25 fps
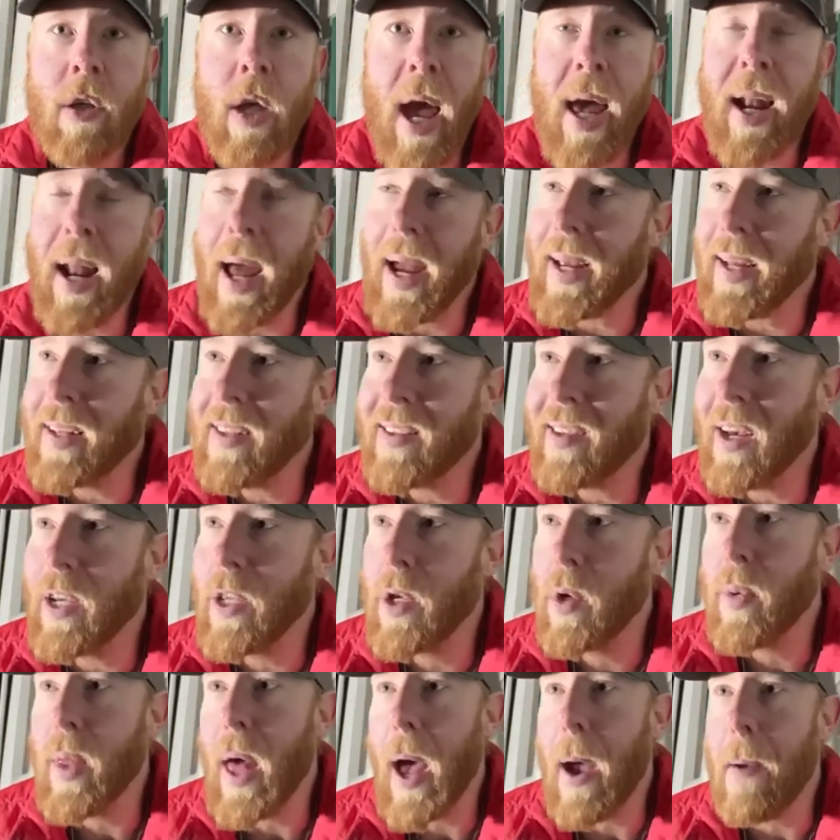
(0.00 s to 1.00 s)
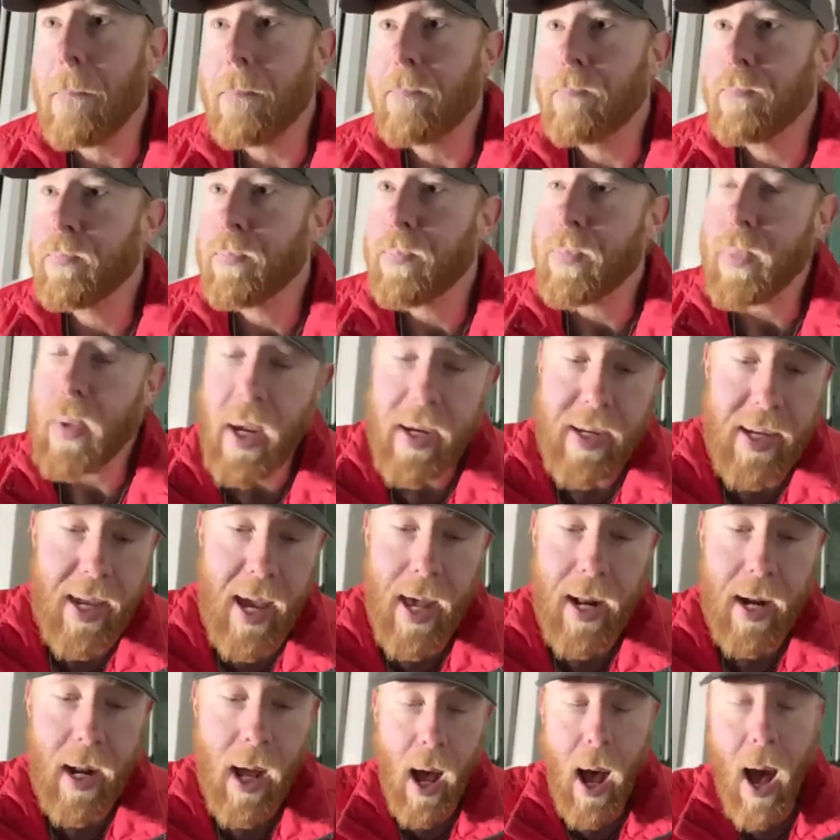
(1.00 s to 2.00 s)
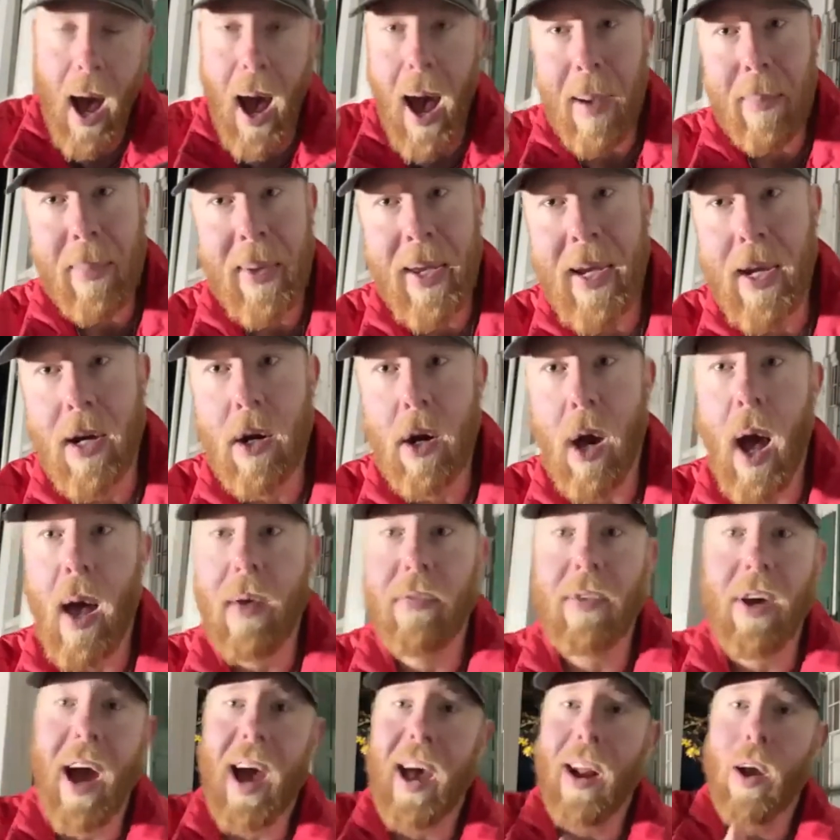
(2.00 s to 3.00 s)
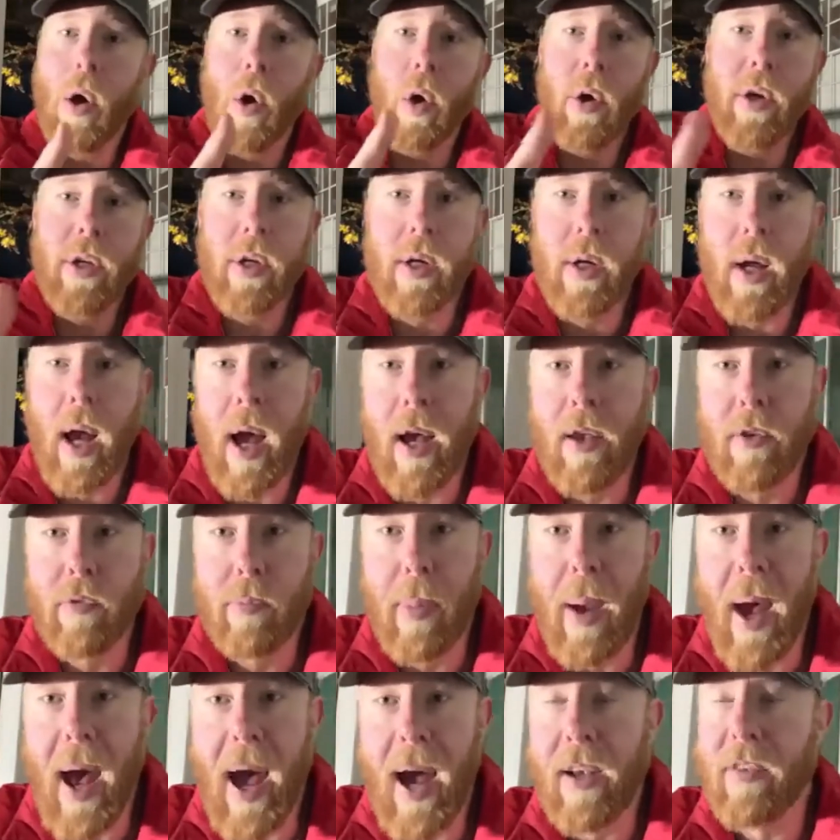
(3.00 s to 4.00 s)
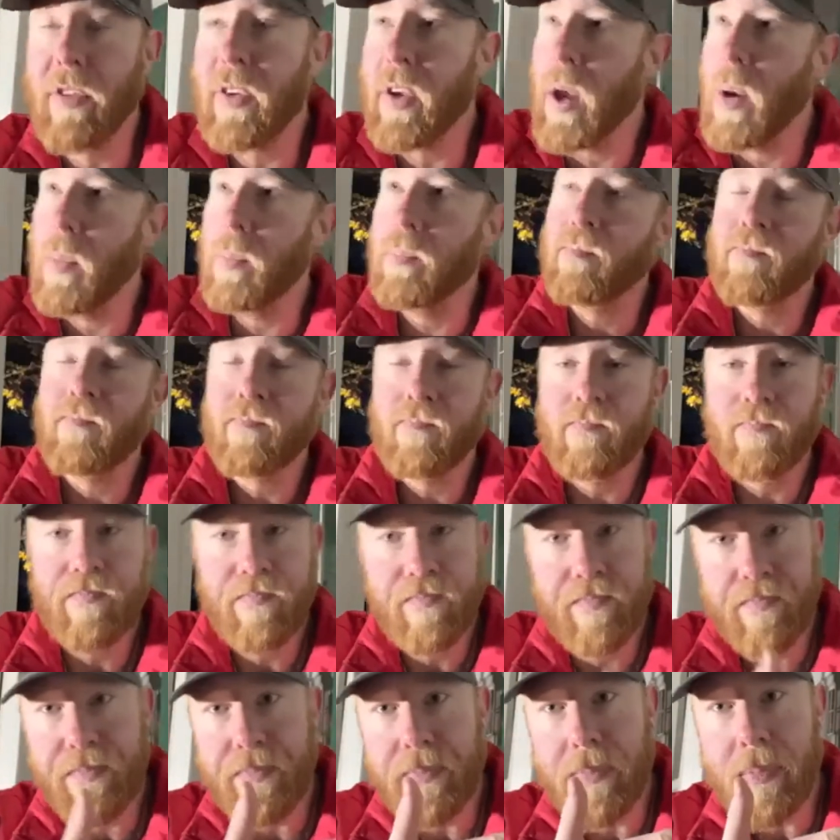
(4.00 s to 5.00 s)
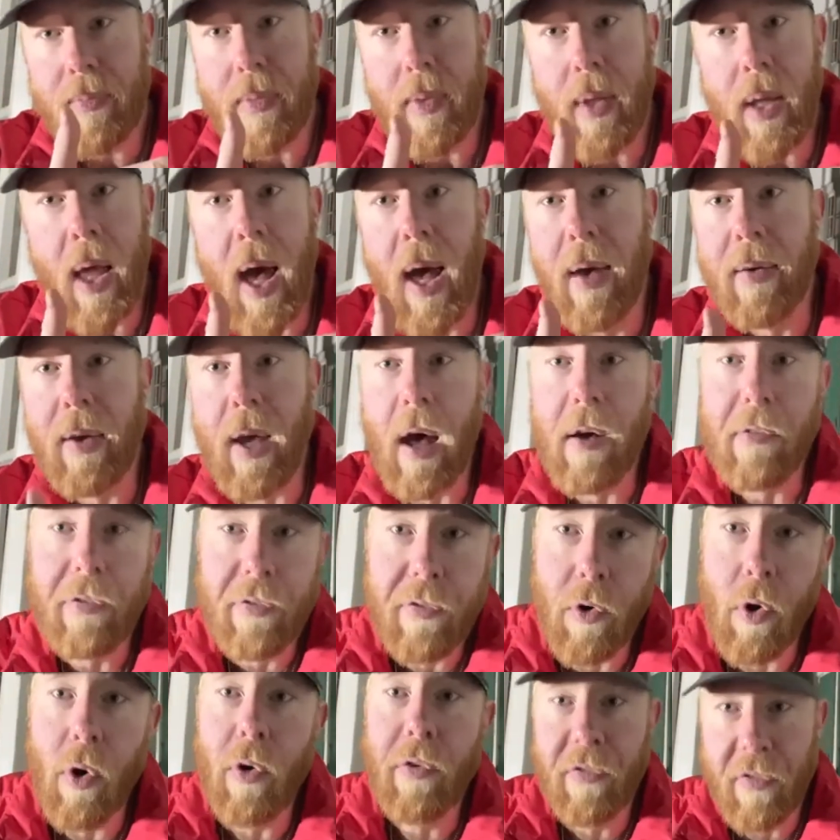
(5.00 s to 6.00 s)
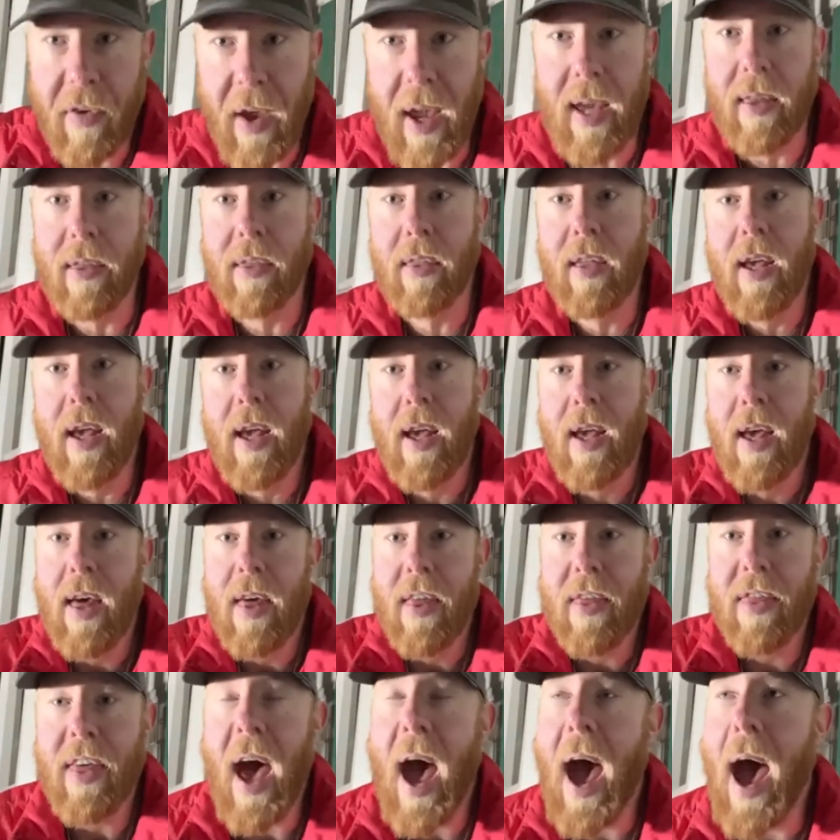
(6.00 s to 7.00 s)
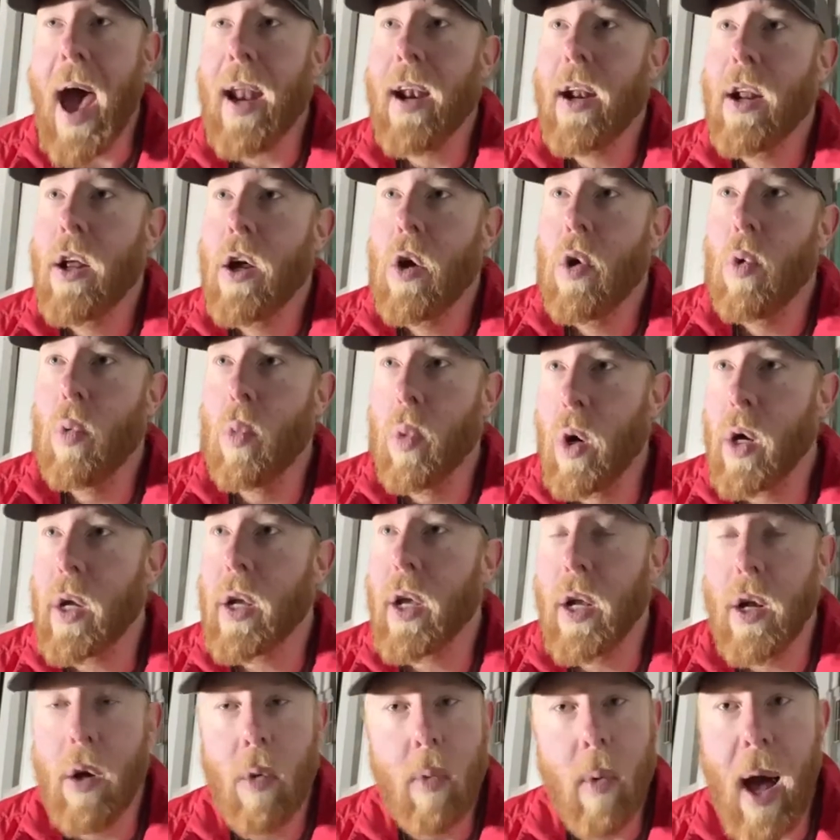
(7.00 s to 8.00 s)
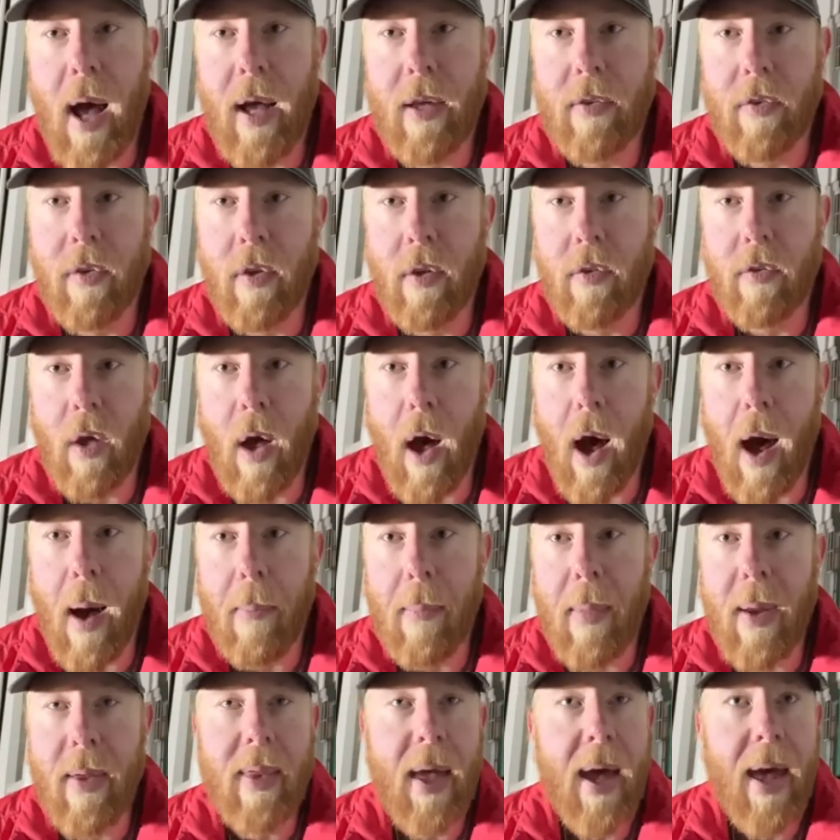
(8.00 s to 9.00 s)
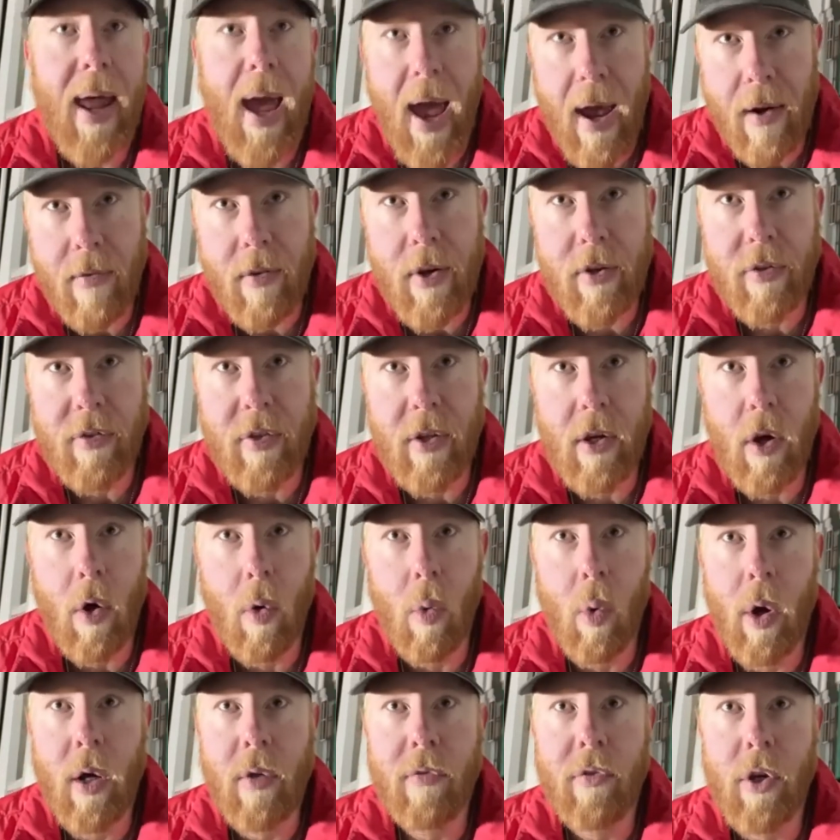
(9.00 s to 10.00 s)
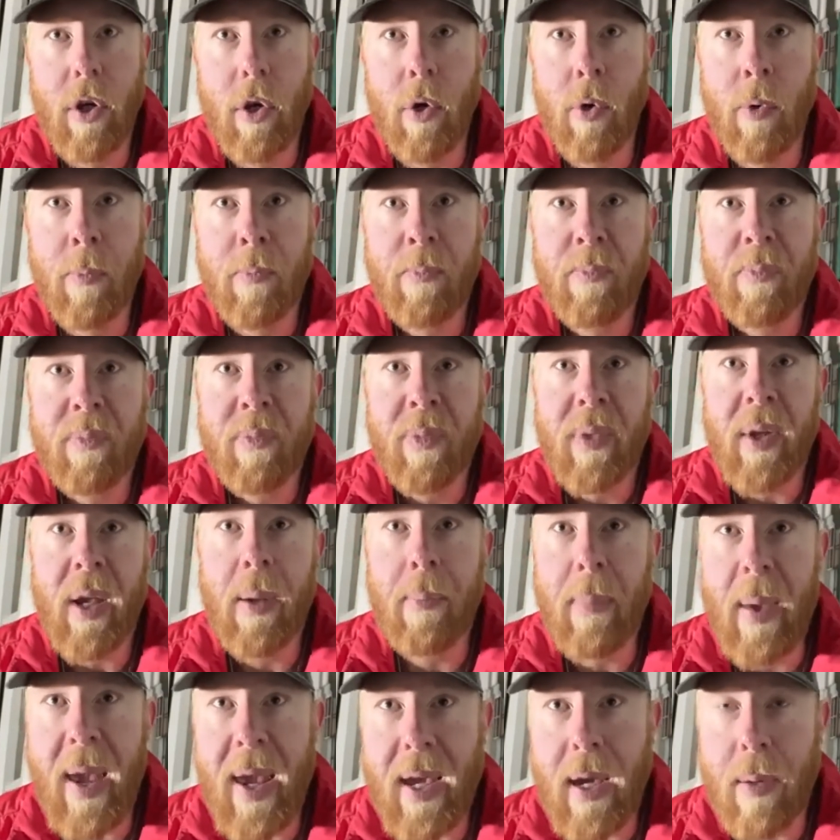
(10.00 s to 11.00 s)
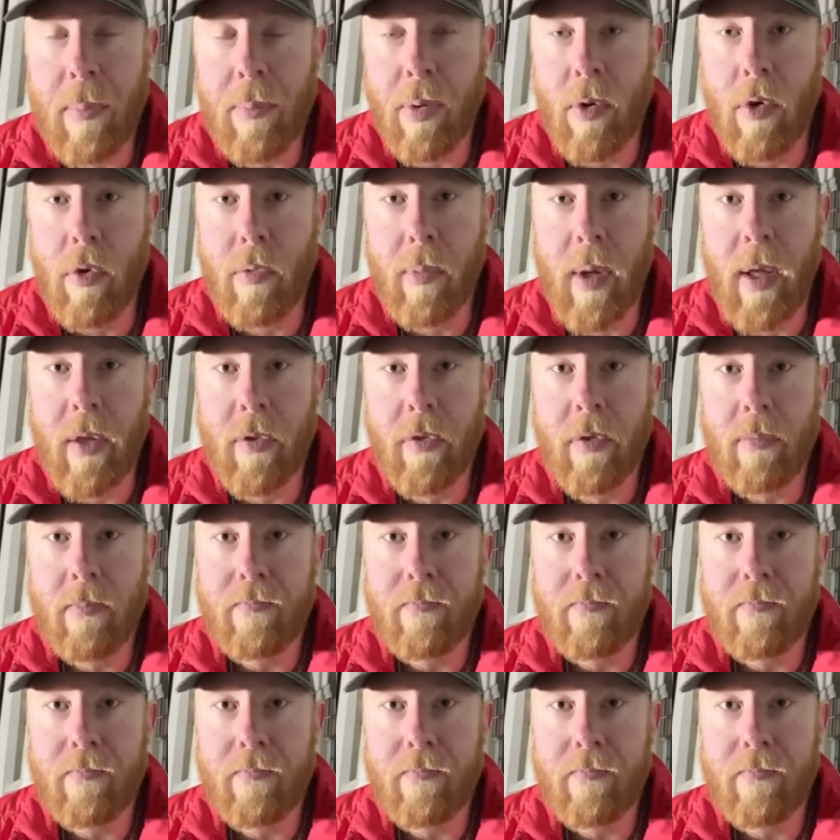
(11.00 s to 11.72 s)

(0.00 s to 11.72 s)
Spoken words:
And I can tell you that, again, I'm here, I've got all your guys' backs, and I've got full faith that we're gonna rise to the top and that every single one of you can make improvements,